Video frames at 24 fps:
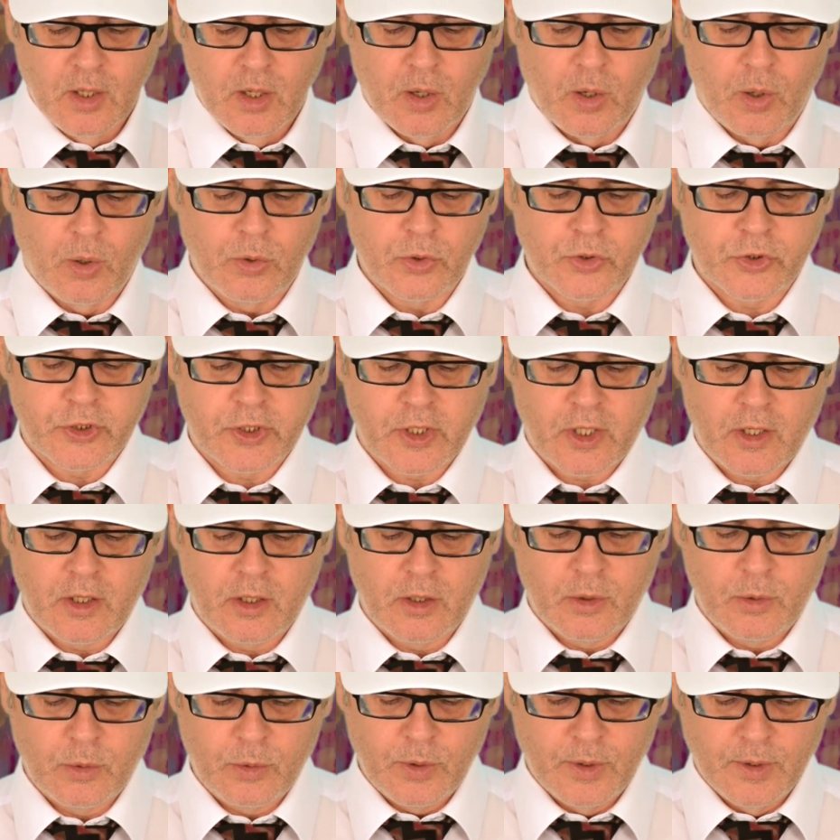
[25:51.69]

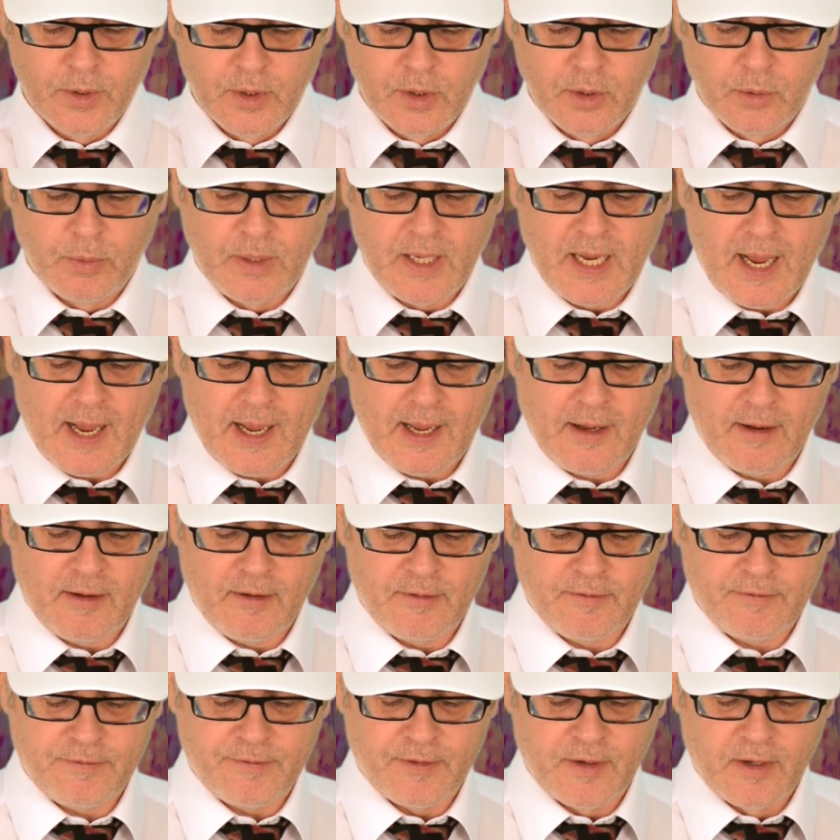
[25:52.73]
Also, we
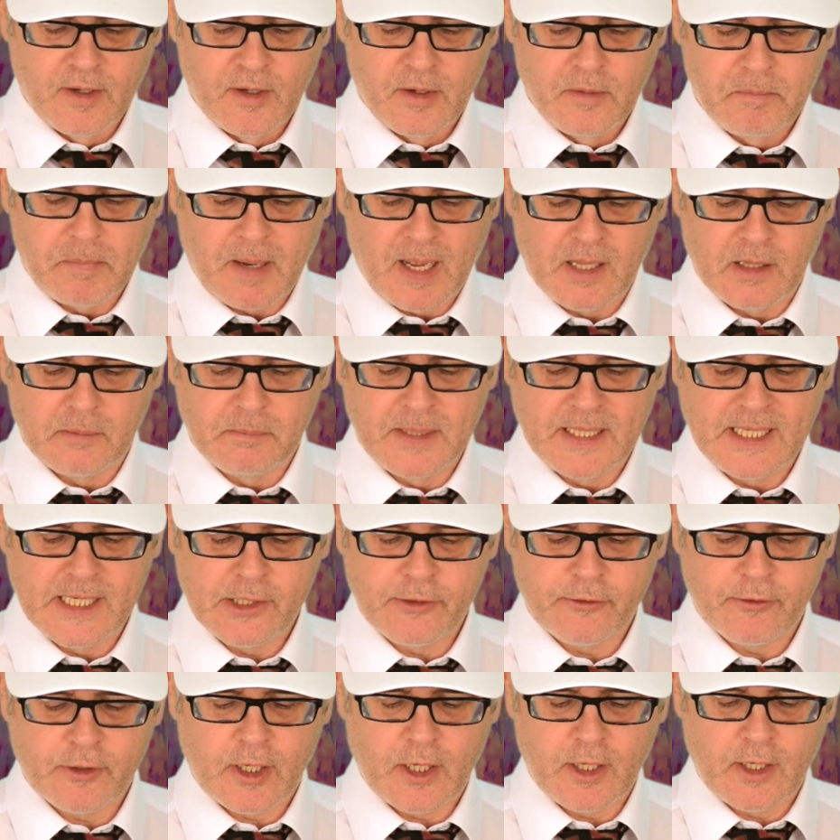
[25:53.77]
have
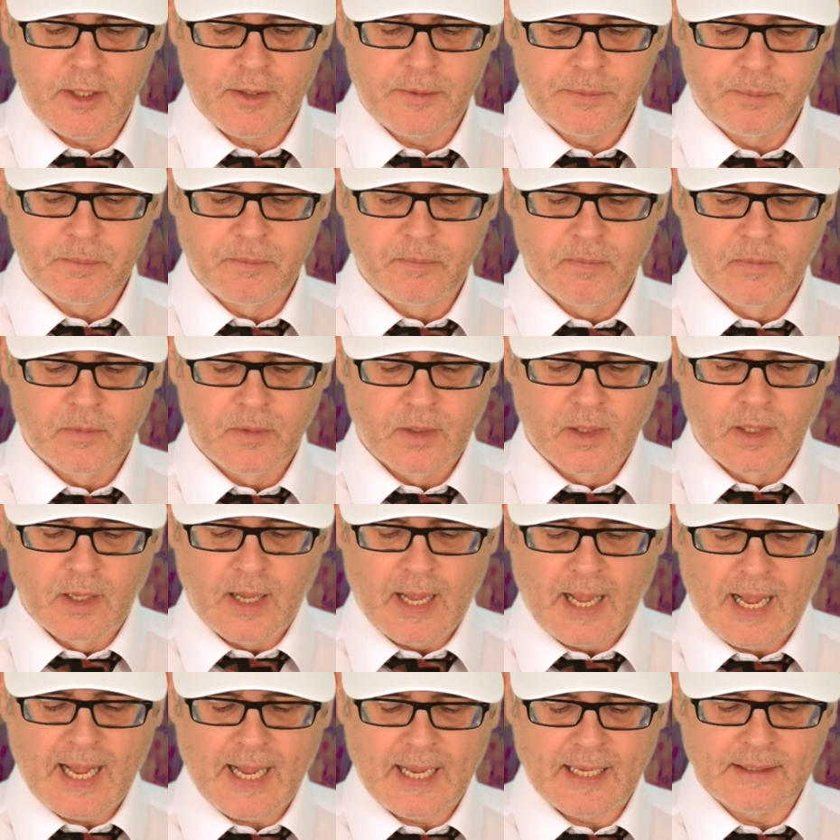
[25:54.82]
Palmyra
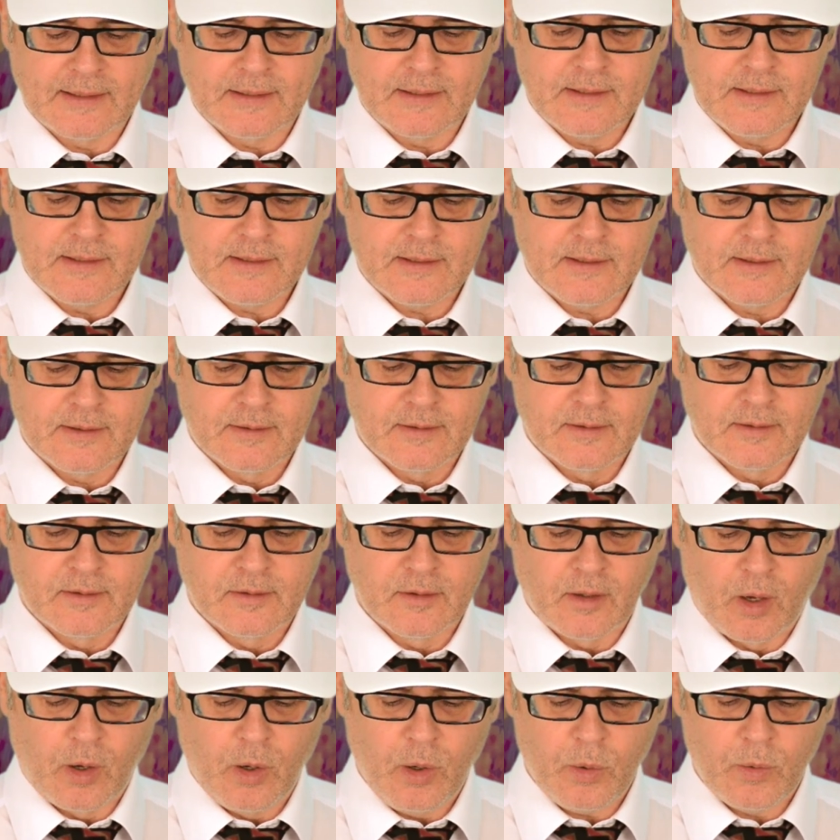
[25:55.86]
and,
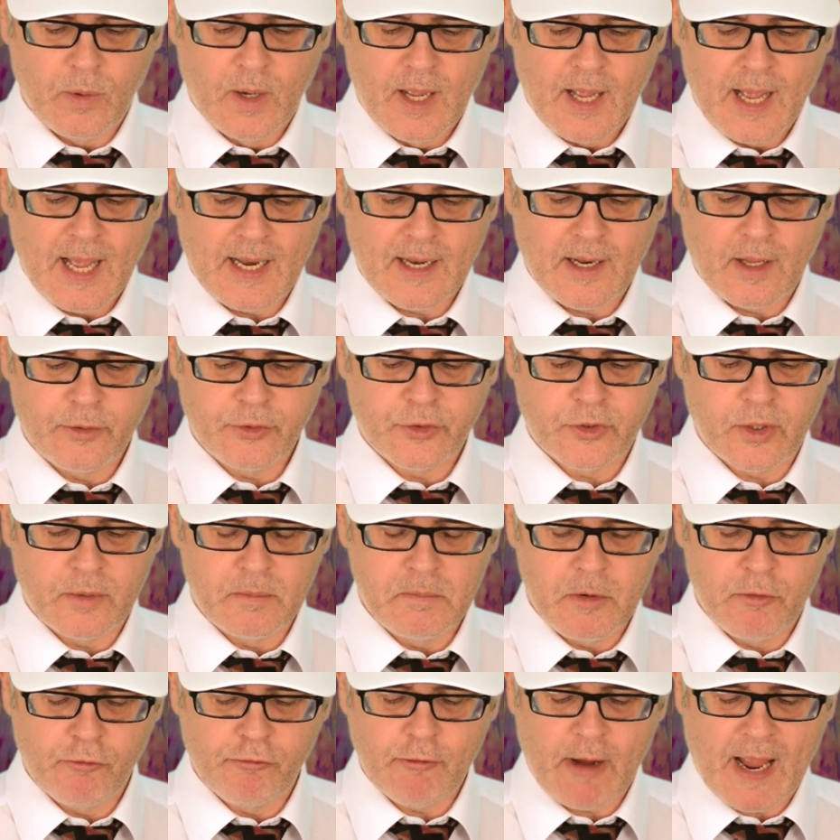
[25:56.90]
oh, hello to
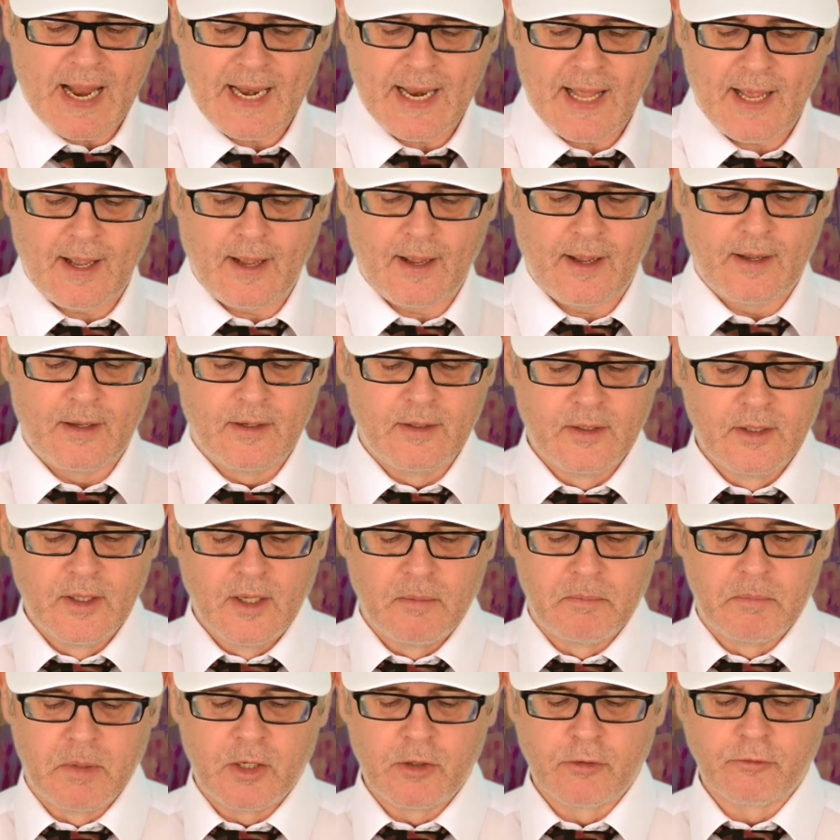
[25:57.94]
Mirella.
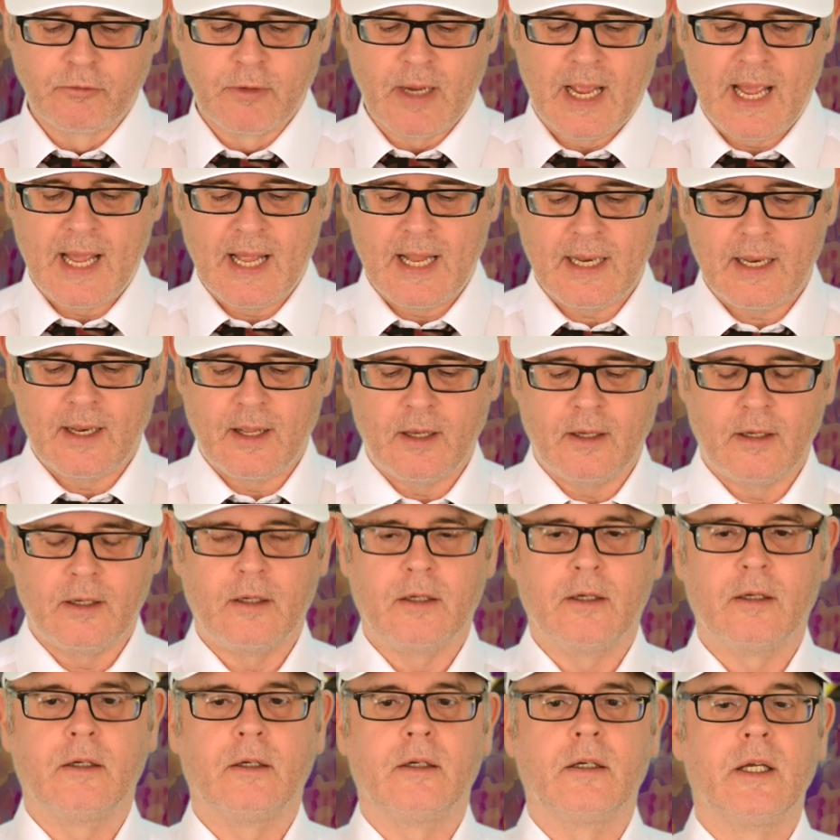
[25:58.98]

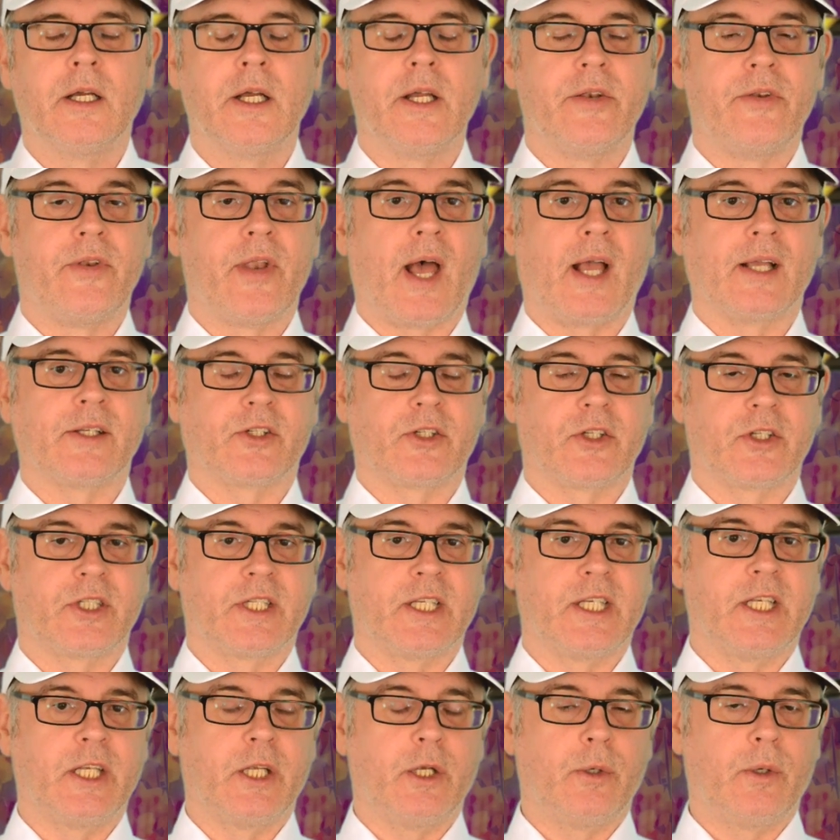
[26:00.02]
Mirella, nice to see
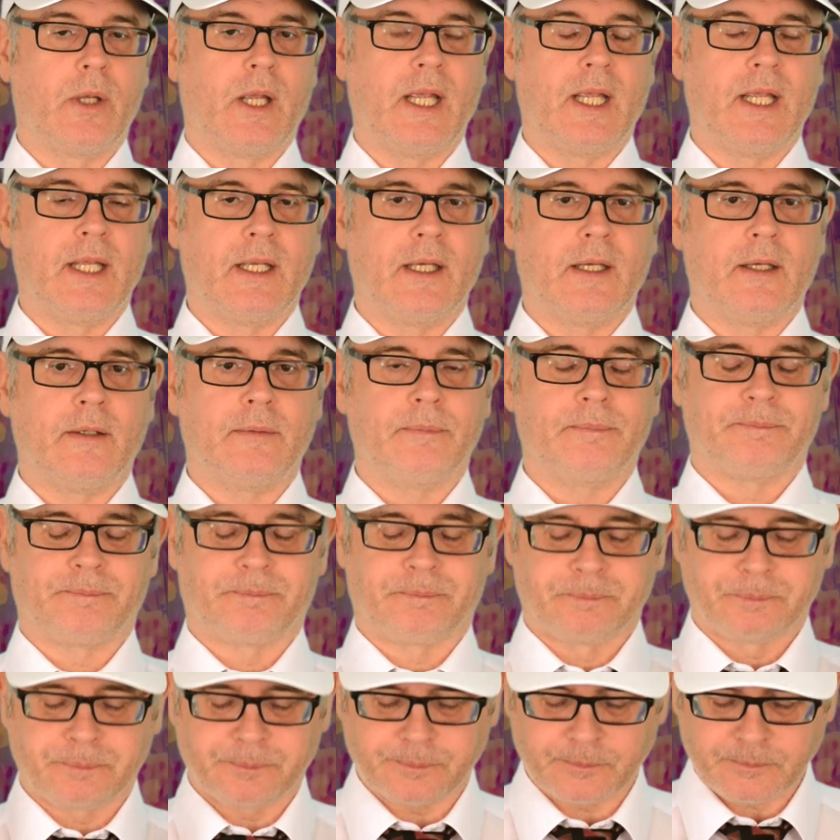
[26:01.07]
you here.
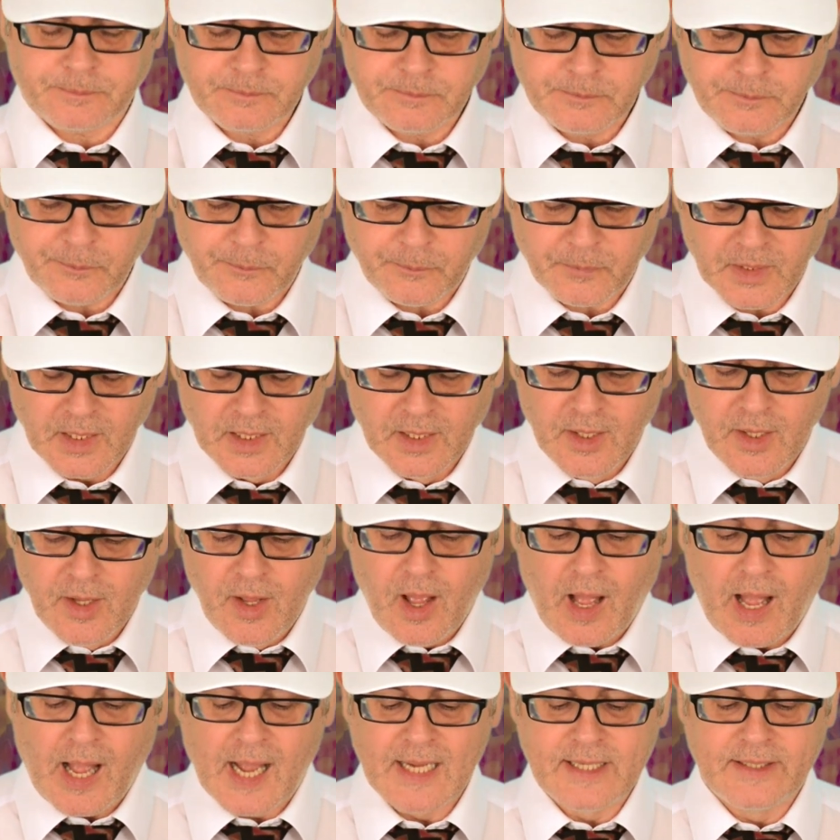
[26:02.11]

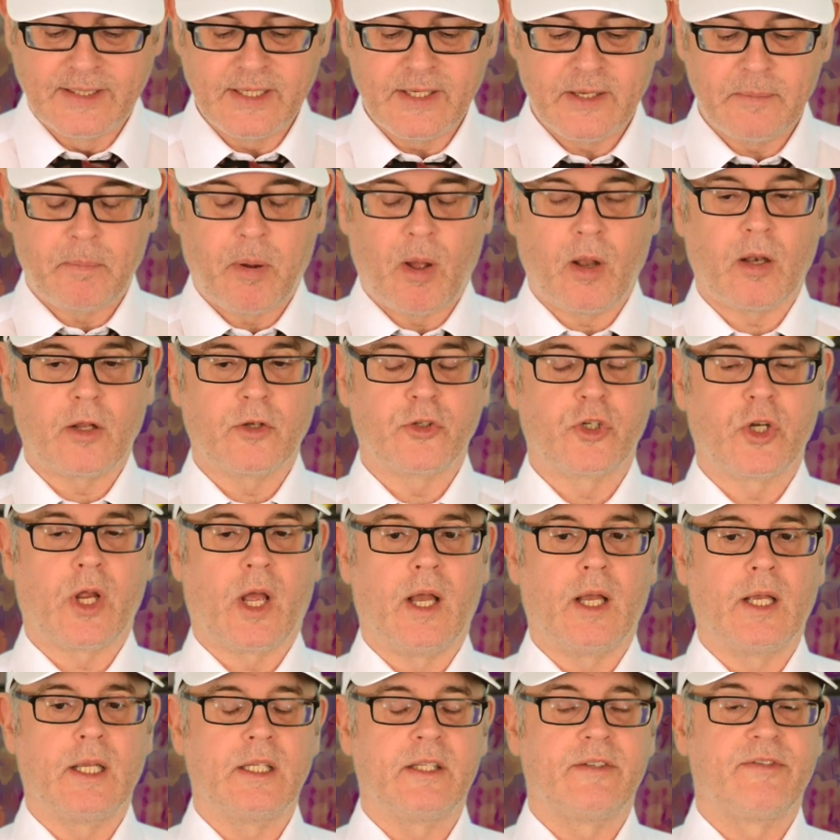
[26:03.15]
I did
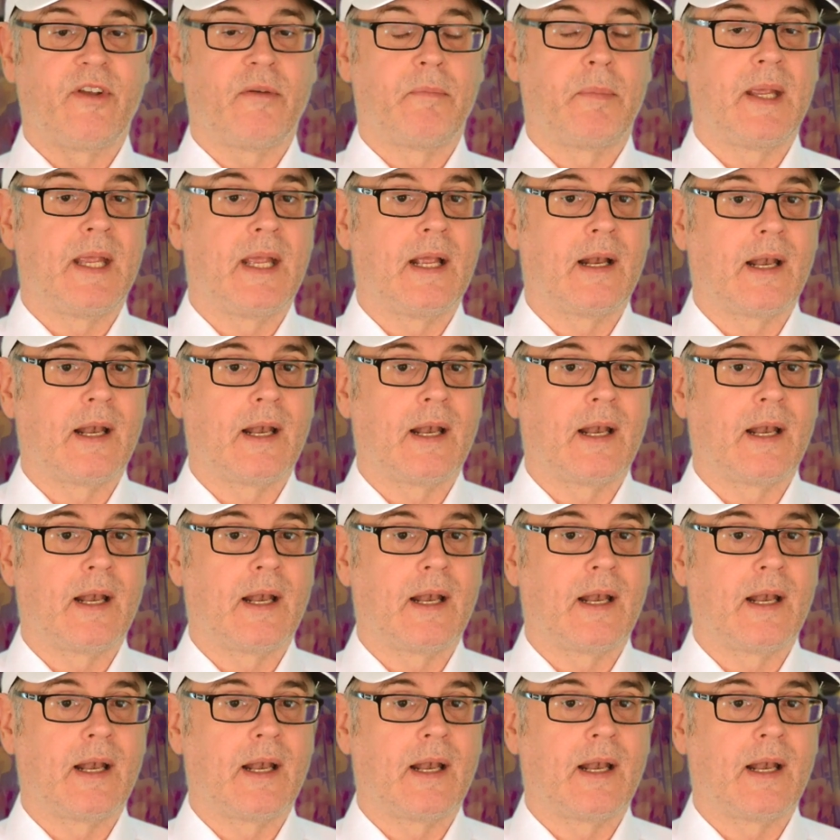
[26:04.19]
apologize for being